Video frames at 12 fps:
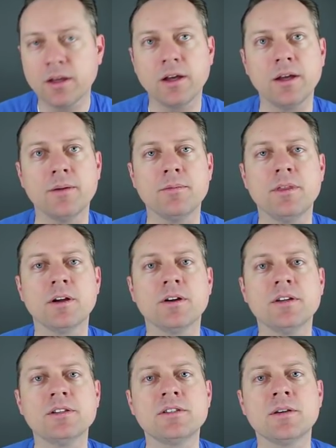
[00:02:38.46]
Um, there
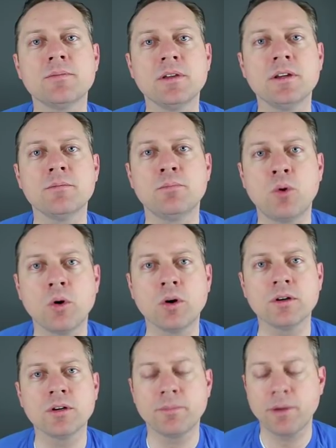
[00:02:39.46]
is something
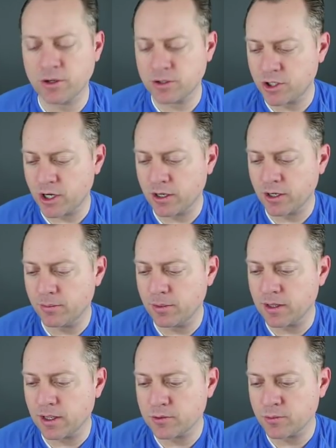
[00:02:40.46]
important about Shechem,
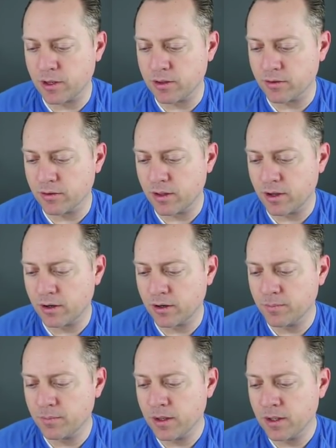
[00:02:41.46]
and that's why they're
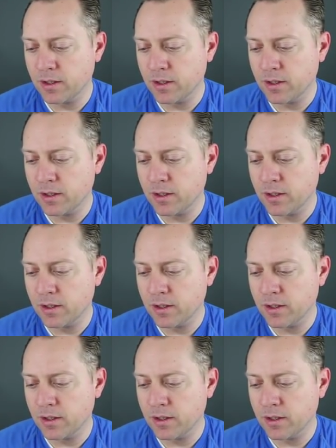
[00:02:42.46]
there.